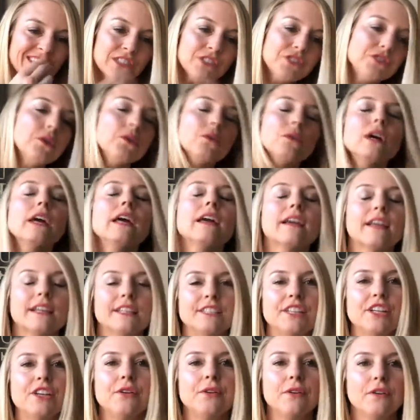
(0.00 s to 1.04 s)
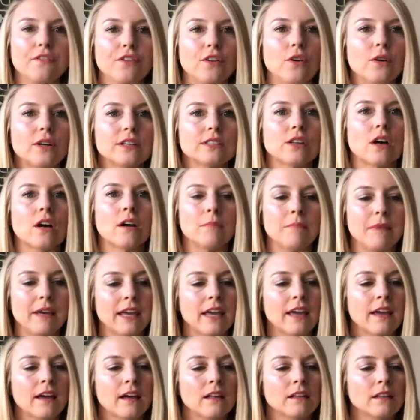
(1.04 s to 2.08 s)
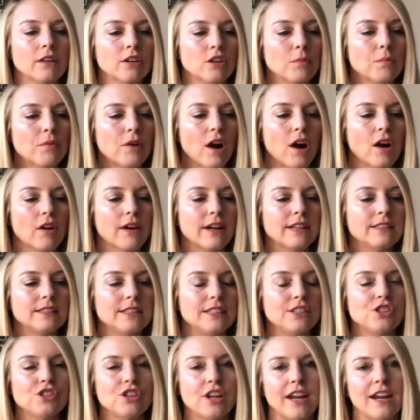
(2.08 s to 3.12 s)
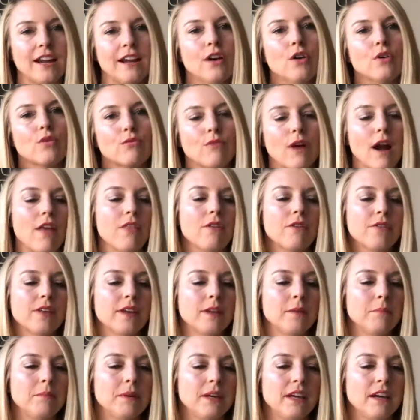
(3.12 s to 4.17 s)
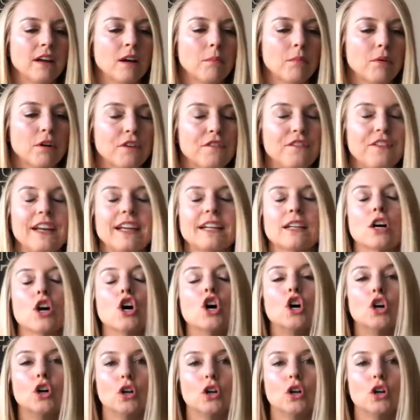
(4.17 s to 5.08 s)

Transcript: So continue to focus on making a little progress each day rather than being perfect.